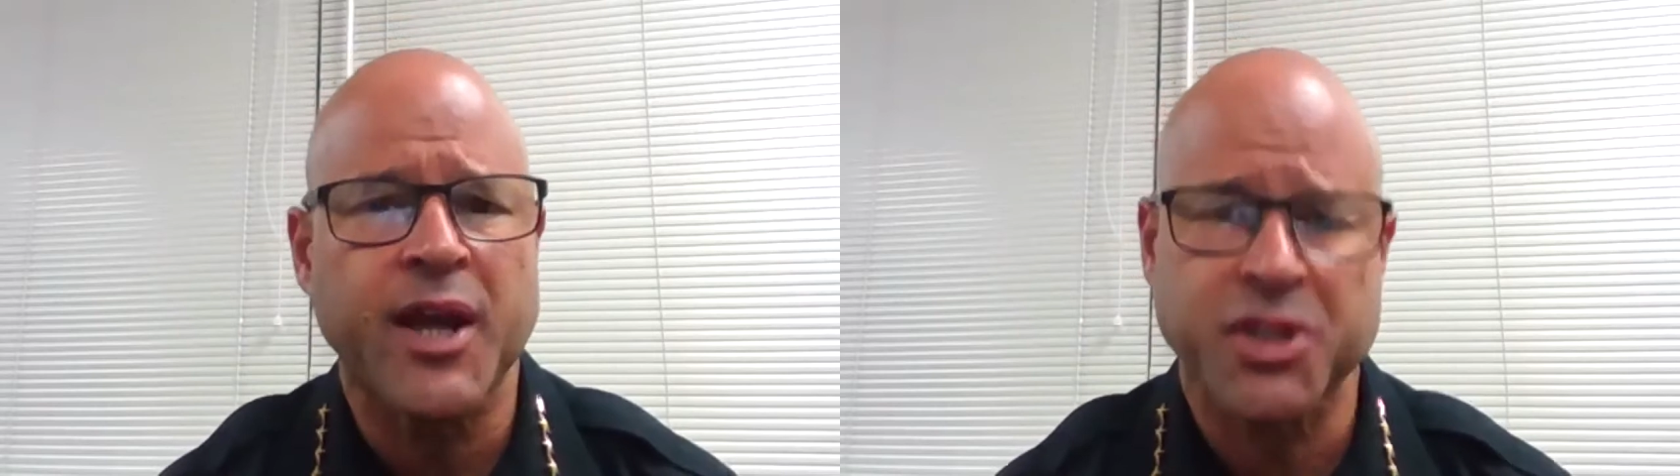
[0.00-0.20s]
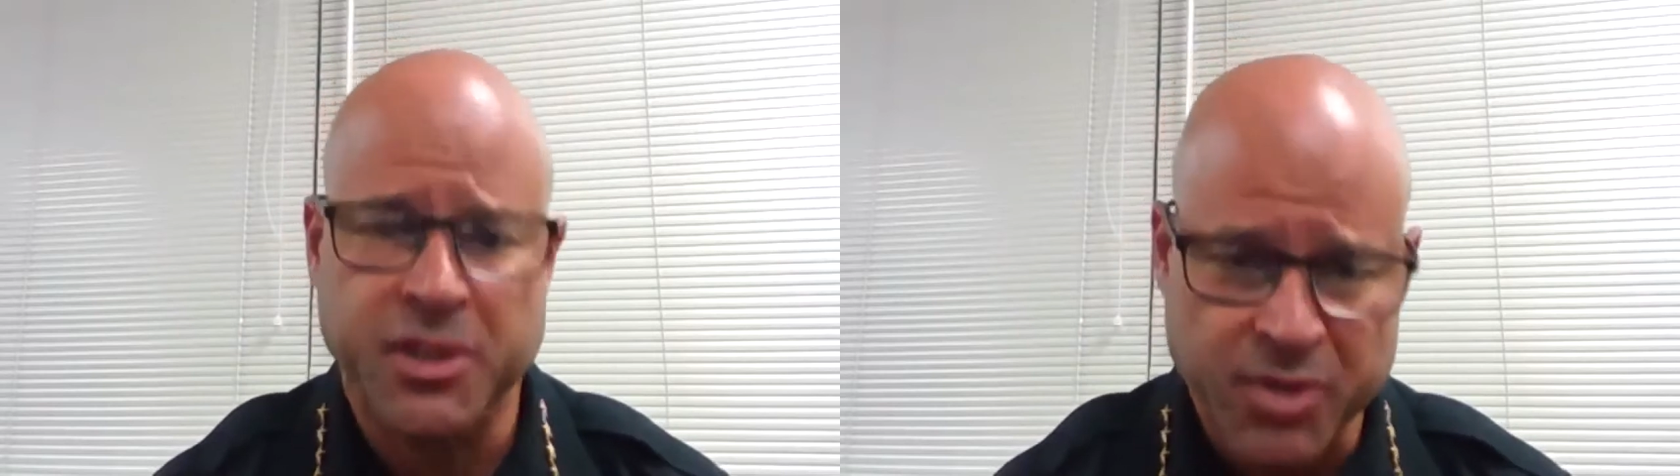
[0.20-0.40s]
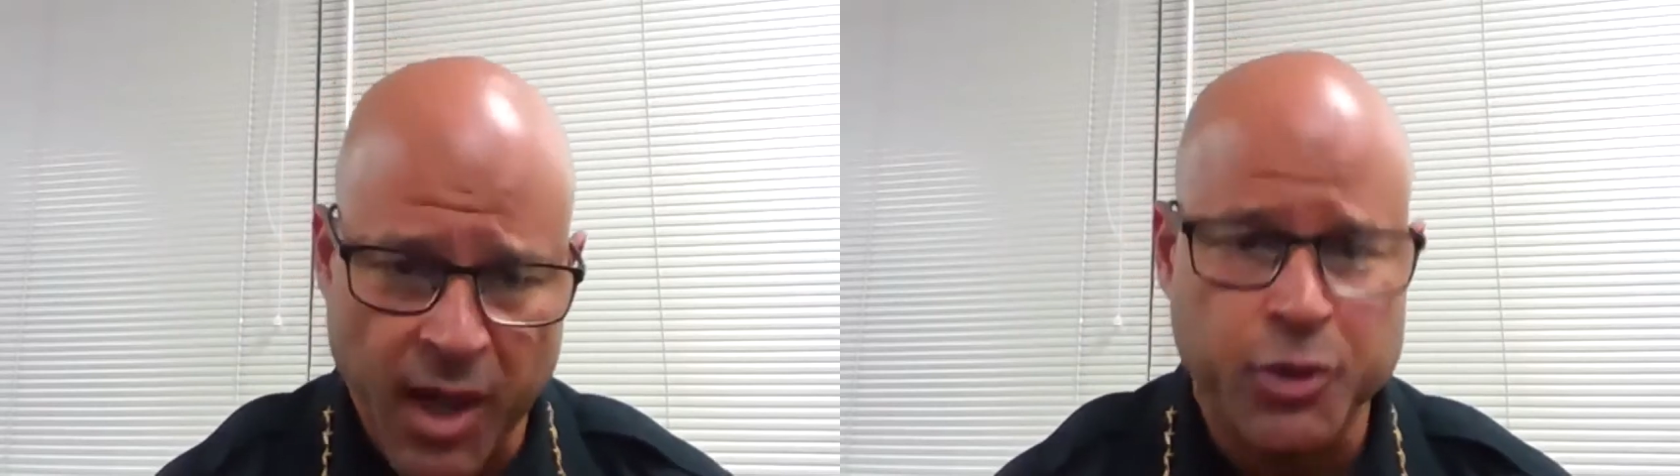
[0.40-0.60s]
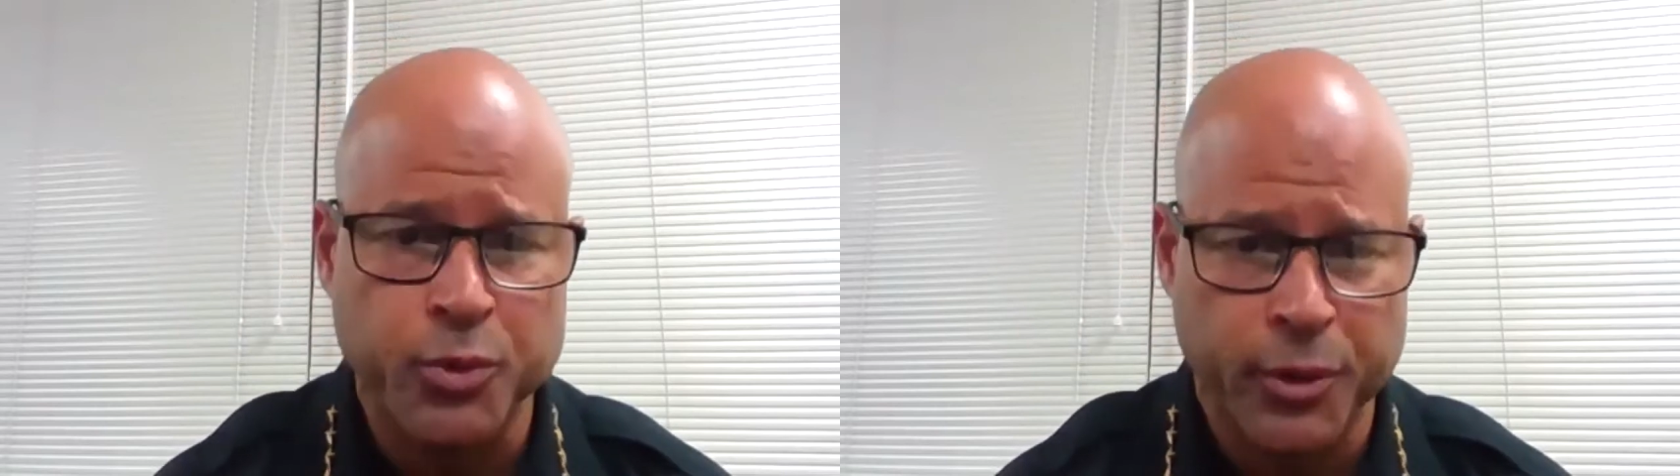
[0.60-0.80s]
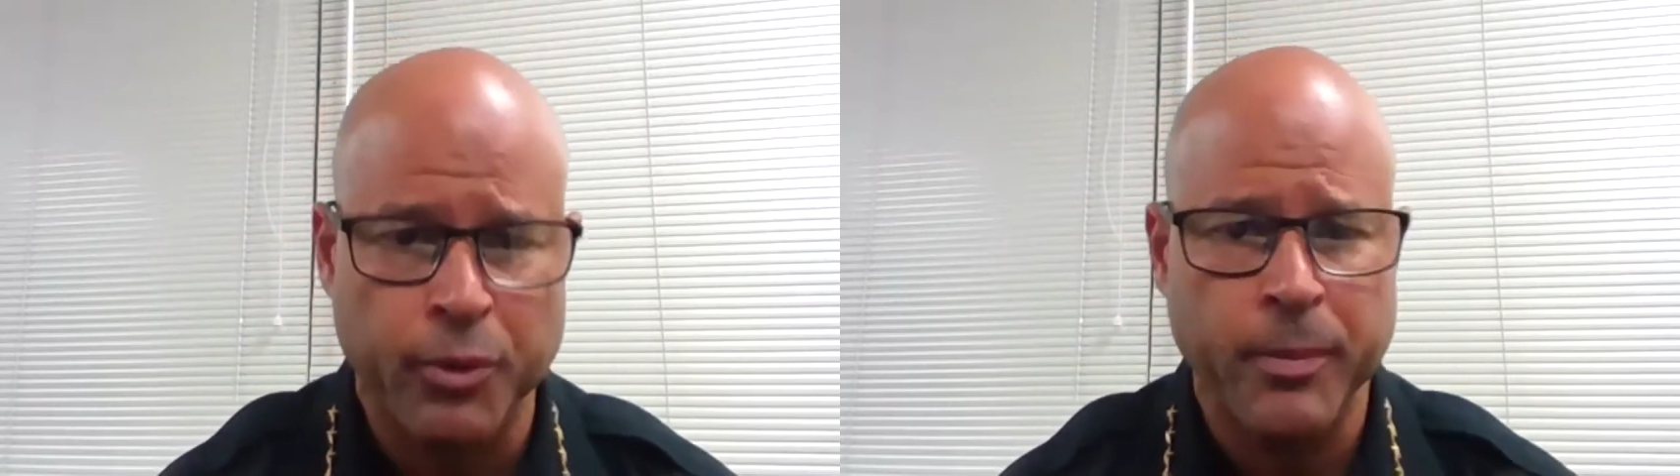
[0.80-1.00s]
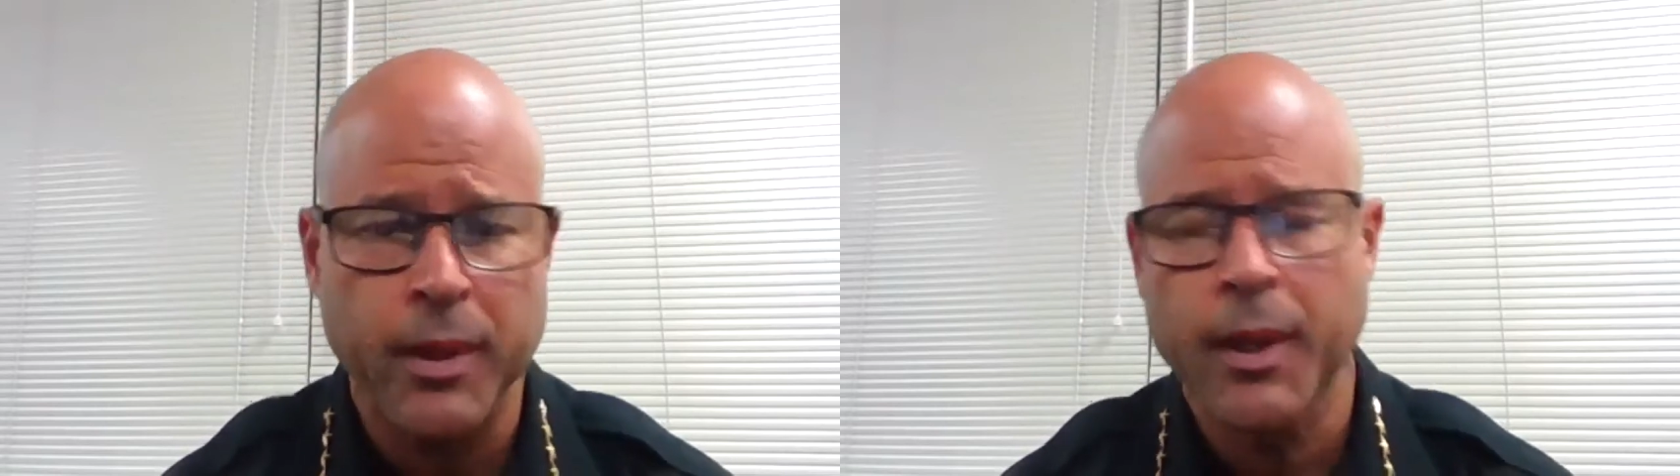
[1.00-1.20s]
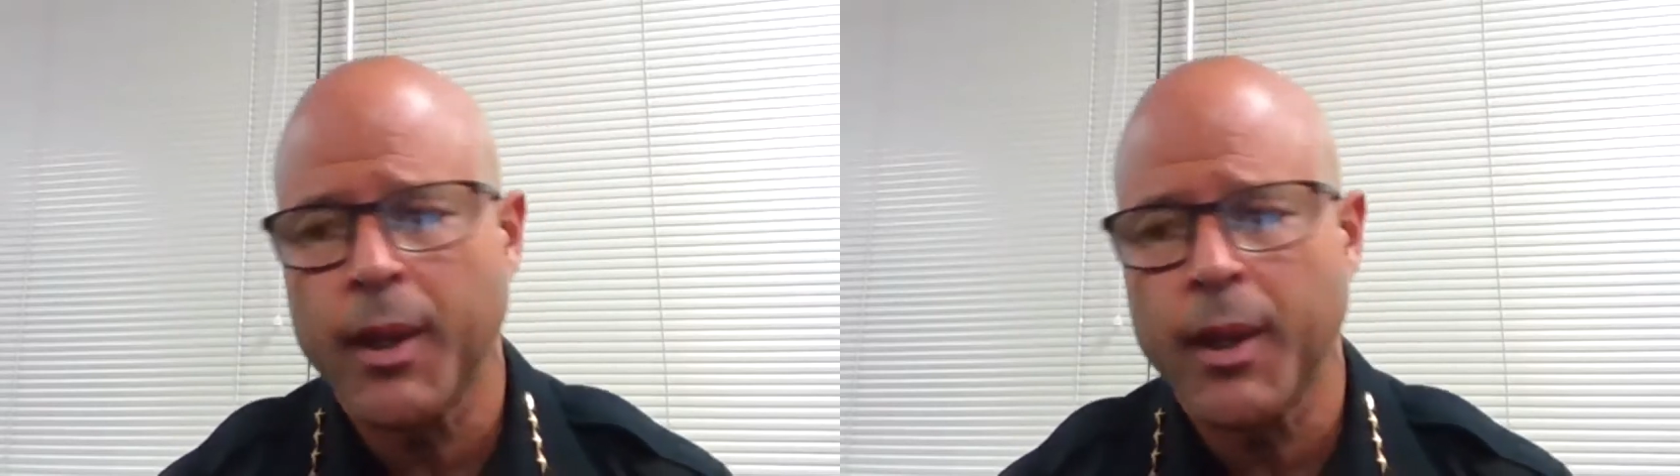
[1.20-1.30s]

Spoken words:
to actually come talk to a group.